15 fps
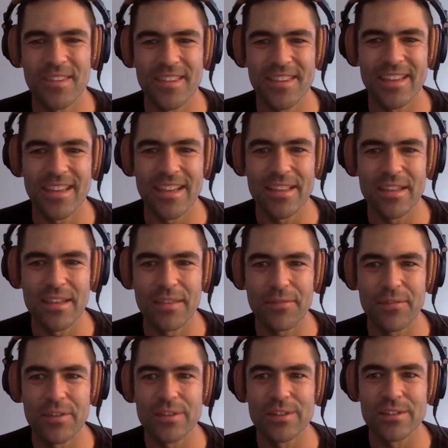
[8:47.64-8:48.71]
It
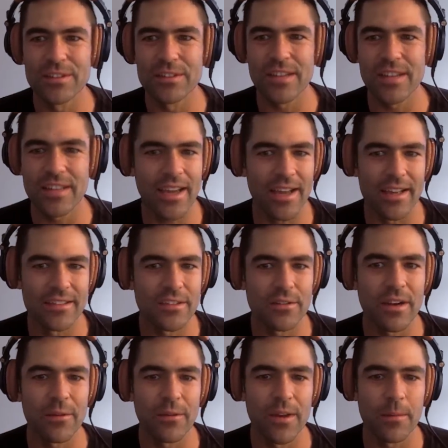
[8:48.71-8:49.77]
feel like, yeah, it's a
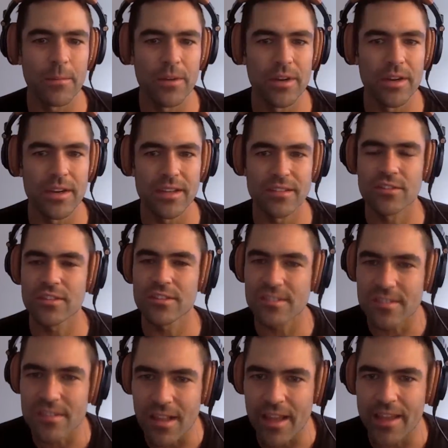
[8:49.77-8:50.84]
great way to put it. It's
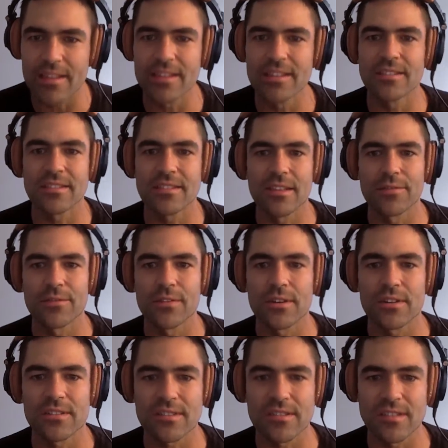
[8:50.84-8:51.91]
just slightly
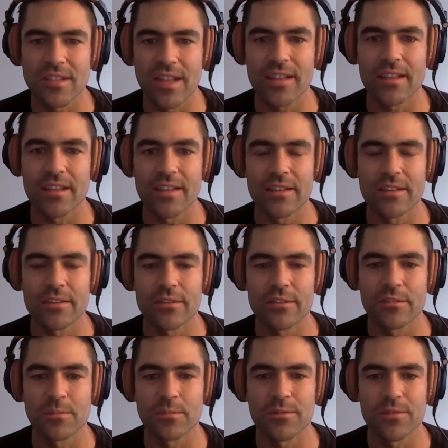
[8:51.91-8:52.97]
stiffer, slightly
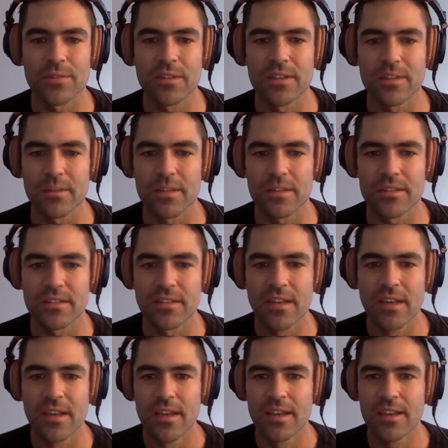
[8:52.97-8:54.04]
crisper feeling, but it's
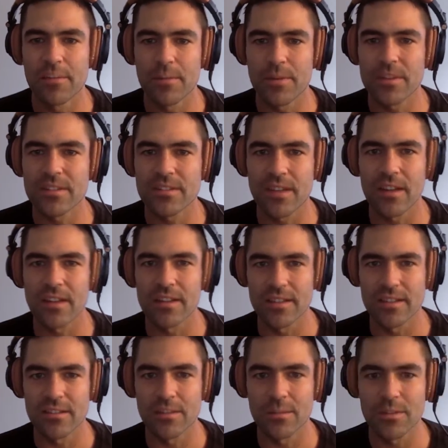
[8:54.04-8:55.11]
pretty solid.
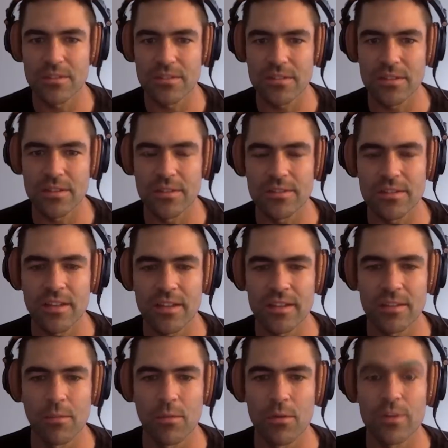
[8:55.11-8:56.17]
It's almost, you know,
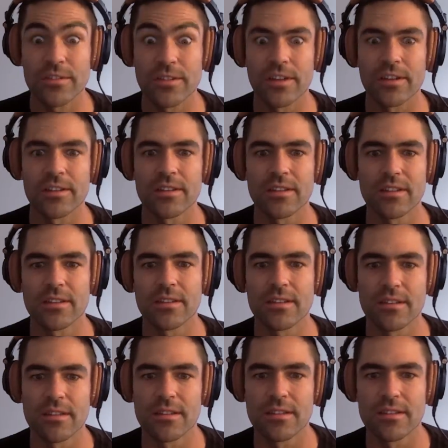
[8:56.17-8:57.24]
slightly more solid than
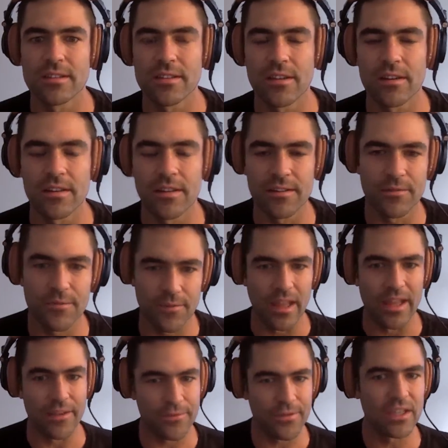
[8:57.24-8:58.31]
the DR, that,
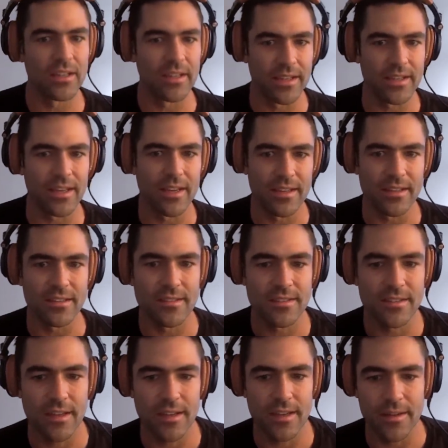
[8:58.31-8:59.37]
like, feeling that is.
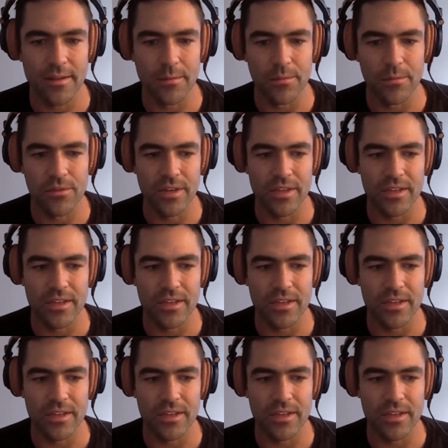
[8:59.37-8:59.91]
So I